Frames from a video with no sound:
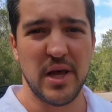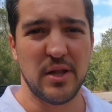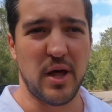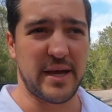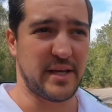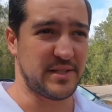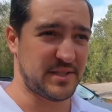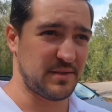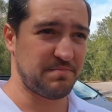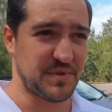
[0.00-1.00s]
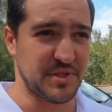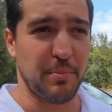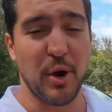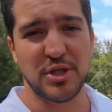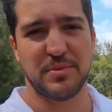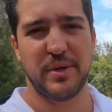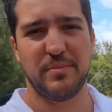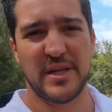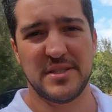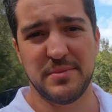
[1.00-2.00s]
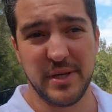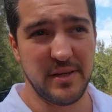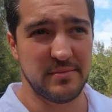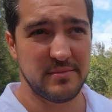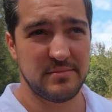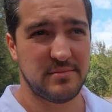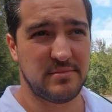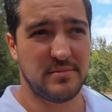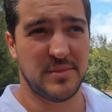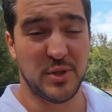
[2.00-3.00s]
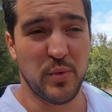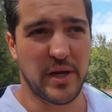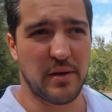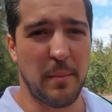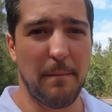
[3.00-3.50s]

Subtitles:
like it's supposed to be meant to be doing.